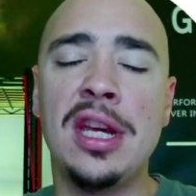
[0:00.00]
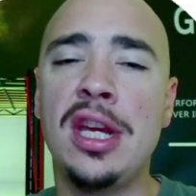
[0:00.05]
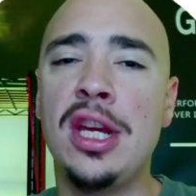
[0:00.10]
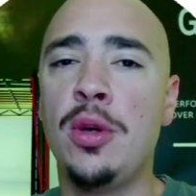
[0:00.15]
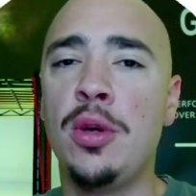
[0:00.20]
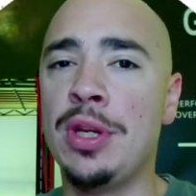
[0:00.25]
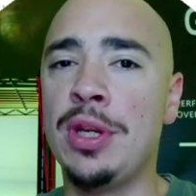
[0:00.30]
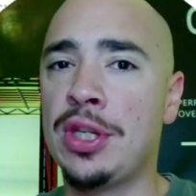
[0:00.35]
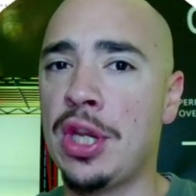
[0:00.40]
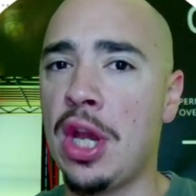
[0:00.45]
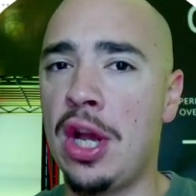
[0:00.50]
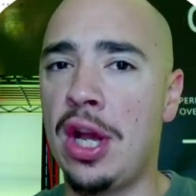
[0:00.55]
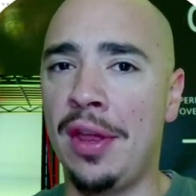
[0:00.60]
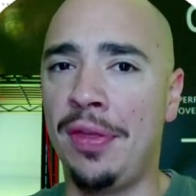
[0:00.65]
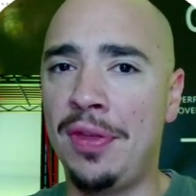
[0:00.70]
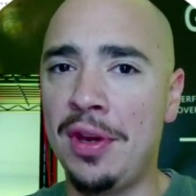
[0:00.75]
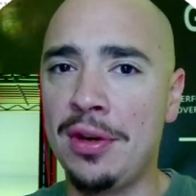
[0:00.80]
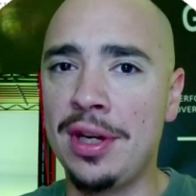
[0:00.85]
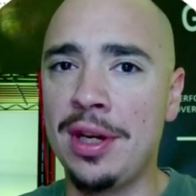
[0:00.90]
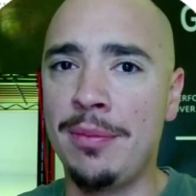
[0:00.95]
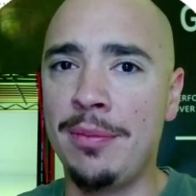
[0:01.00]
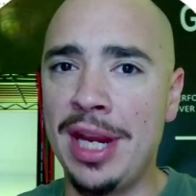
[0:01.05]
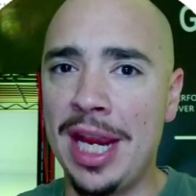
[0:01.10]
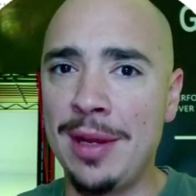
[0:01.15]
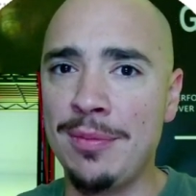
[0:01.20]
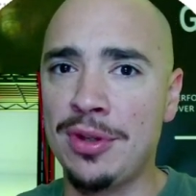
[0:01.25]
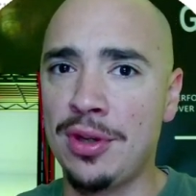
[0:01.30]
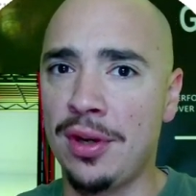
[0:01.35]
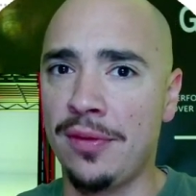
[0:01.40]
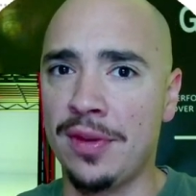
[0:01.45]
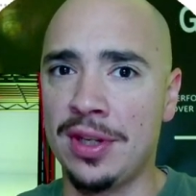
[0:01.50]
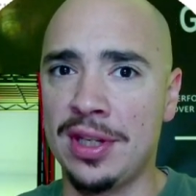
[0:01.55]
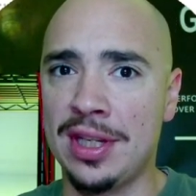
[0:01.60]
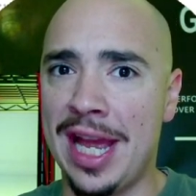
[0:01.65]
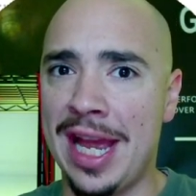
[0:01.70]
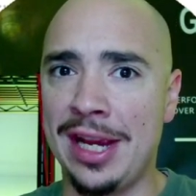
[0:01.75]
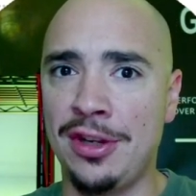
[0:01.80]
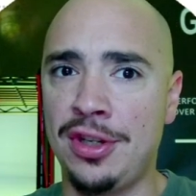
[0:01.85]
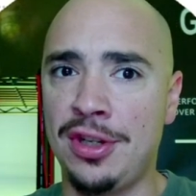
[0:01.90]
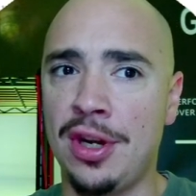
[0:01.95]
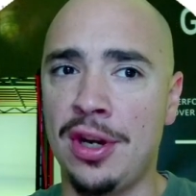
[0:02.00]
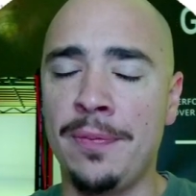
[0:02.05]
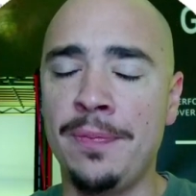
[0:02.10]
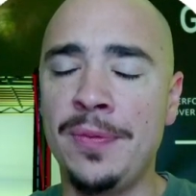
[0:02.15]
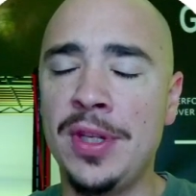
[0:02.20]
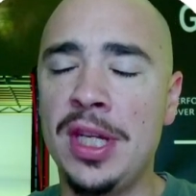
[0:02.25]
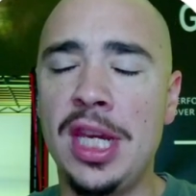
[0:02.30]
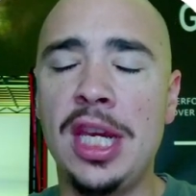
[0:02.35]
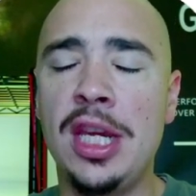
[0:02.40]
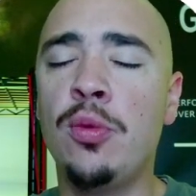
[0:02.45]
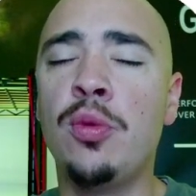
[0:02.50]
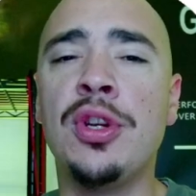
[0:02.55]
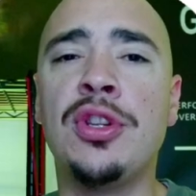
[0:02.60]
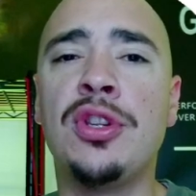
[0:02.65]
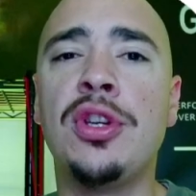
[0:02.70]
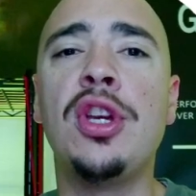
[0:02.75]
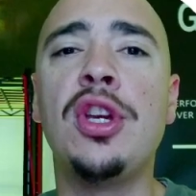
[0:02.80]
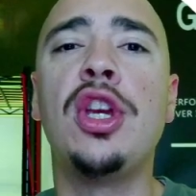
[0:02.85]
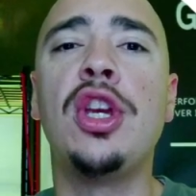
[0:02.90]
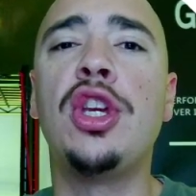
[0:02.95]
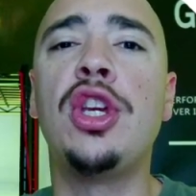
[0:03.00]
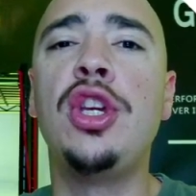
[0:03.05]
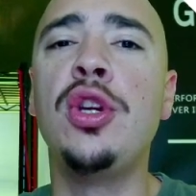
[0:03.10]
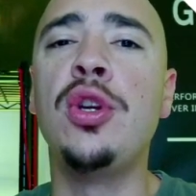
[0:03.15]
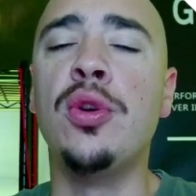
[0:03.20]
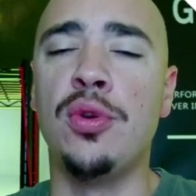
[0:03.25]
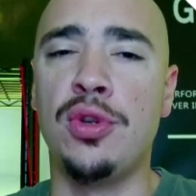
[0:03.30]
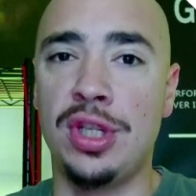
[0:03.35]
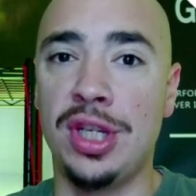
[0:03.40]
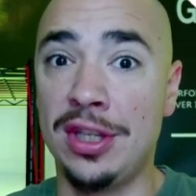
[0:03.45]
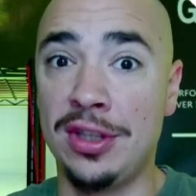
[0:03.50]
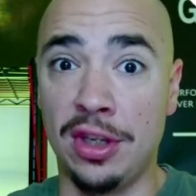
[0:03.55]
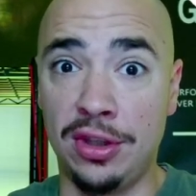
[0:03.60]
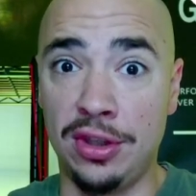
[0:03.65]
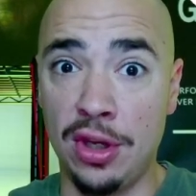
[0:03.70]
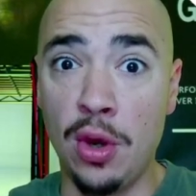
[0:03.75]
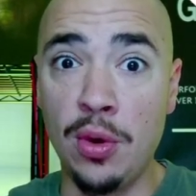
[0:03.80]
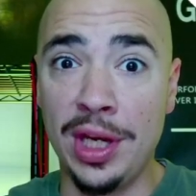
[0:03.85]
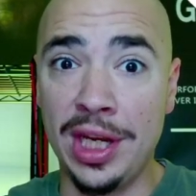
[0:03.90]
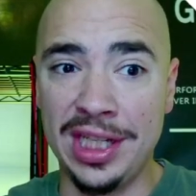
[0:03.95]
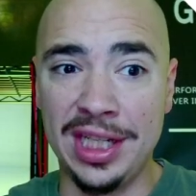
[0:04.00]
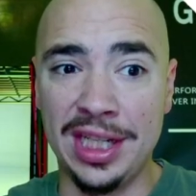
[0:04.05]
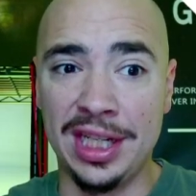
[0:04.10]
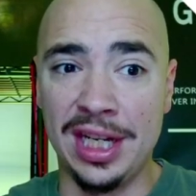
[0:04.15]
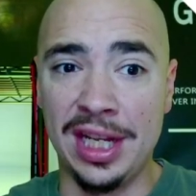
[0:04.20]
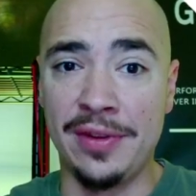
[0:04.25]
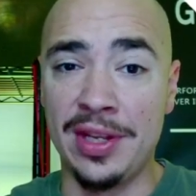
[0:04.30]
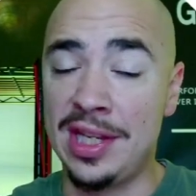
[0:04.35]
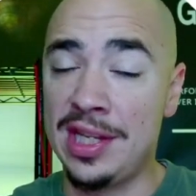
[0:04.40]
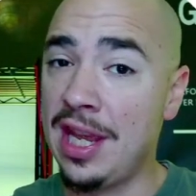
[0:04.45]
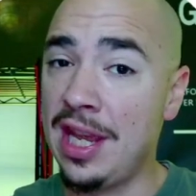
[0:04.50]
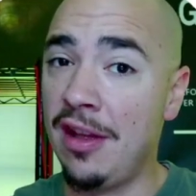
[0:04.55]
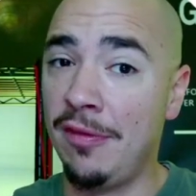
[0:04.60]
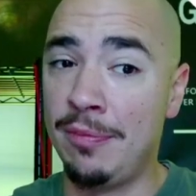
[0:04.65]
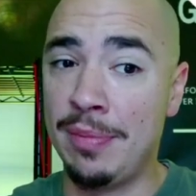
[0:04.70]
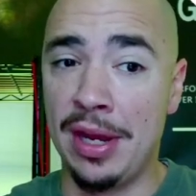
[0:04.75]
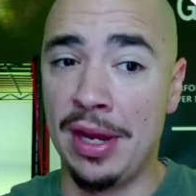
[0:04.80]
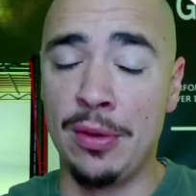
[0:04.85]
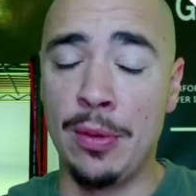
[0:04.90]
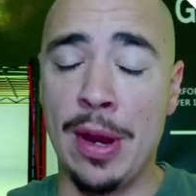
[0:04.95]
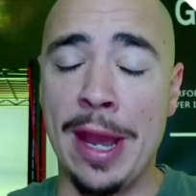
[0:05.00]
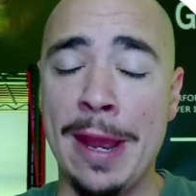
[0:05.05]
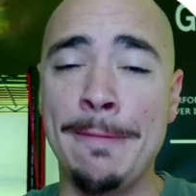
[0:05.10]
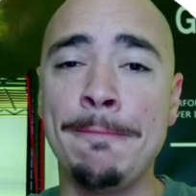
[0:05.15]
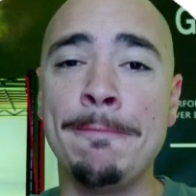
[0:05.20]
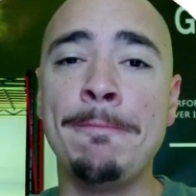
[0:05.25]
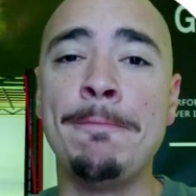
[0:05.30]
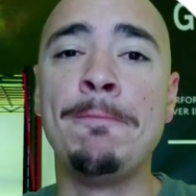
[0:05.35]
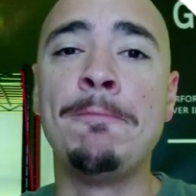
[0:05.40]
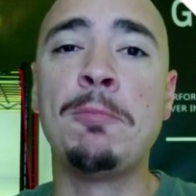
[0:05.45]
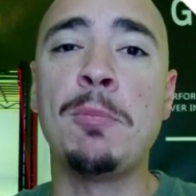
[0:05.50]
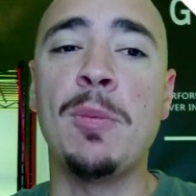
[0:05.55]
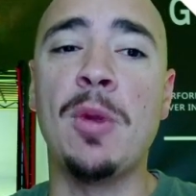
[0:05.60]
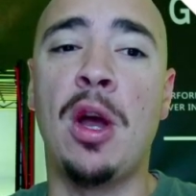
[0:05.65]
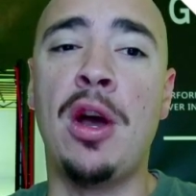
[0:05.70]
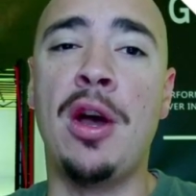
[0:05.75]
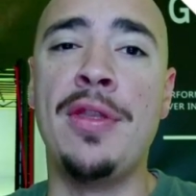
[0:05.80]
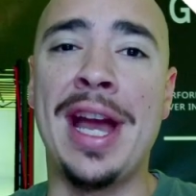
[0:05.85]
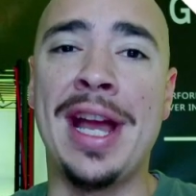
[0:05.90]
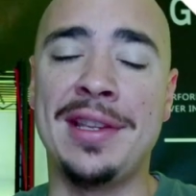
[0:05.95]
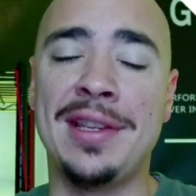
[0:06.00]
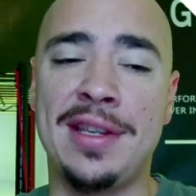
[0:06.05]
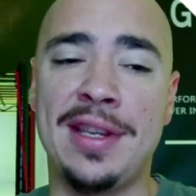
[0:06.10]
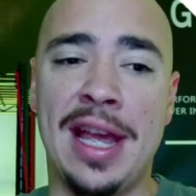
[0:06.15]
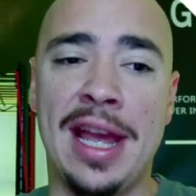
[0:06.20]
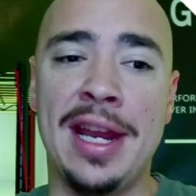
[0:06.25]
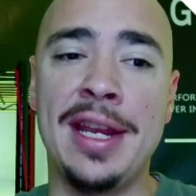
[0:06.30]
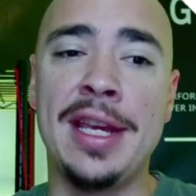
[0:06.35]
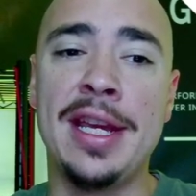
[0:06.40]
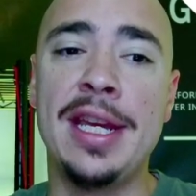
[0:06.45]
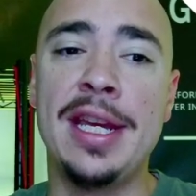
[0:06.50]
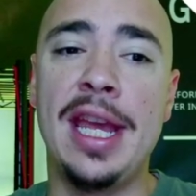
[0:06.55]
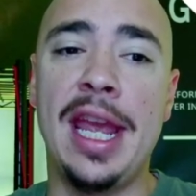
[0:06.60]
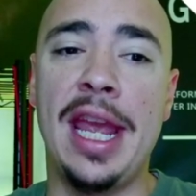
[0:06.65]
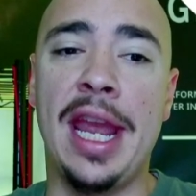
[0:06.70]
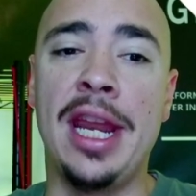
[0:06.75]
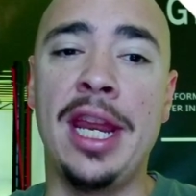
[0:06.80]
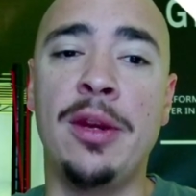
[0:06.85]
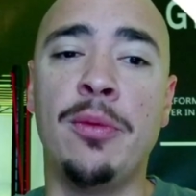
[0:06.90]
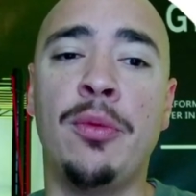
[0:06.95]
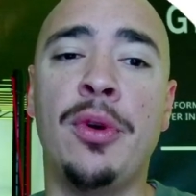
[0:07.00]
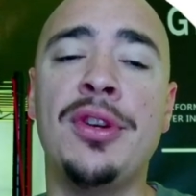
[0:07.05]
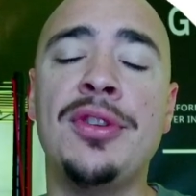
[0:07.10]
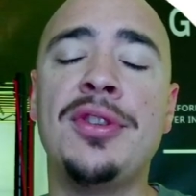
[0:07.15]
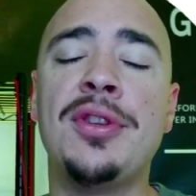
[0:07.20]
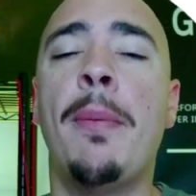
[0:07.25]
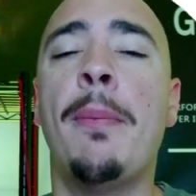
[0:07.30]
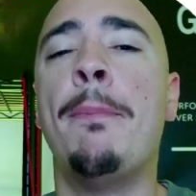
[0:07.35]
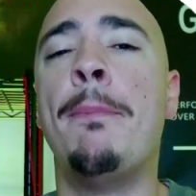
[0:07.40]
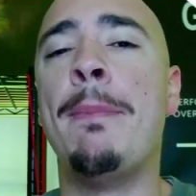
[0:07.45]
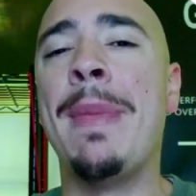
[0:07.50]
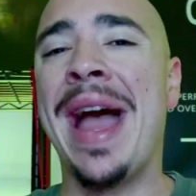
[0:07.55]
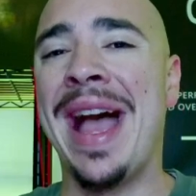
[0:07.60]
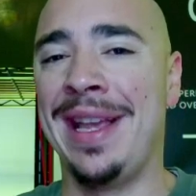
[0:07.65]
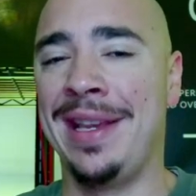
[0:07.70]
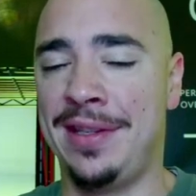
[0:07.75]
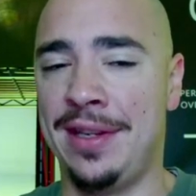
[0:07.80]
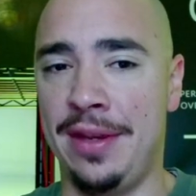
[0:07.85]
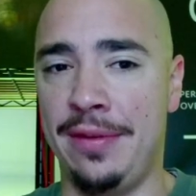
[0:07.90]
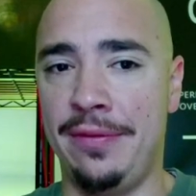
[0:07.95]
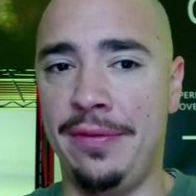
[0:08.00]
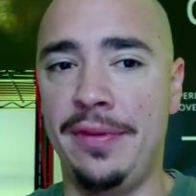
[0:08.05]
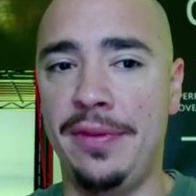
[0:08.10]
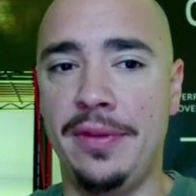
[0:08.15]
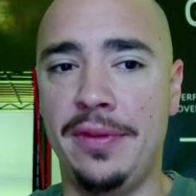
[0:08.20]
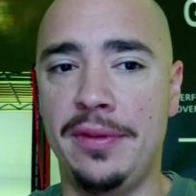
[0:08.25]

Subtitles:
We saw Ethereum name service last year. It was huge. It's a token in and of itself, by the way, on that side. And it was massive.